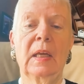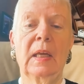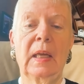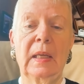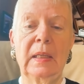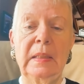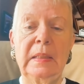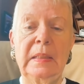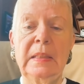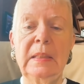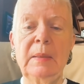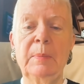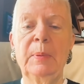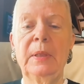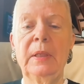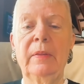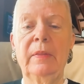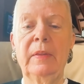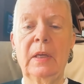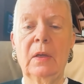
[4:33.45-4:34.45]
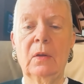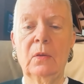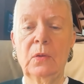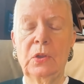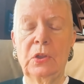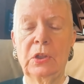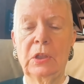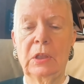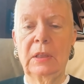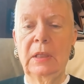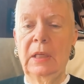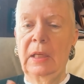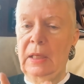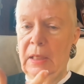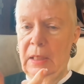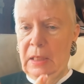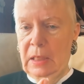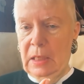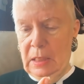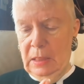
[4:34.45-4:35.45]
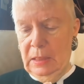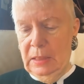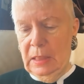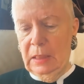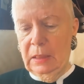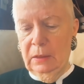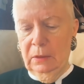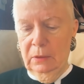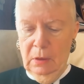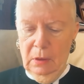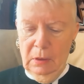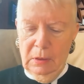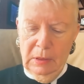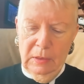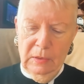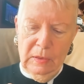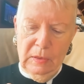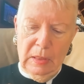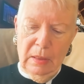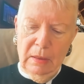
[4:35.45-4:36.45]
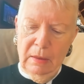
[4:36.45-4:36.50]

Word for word: and dip it in the ocean and take a look and say,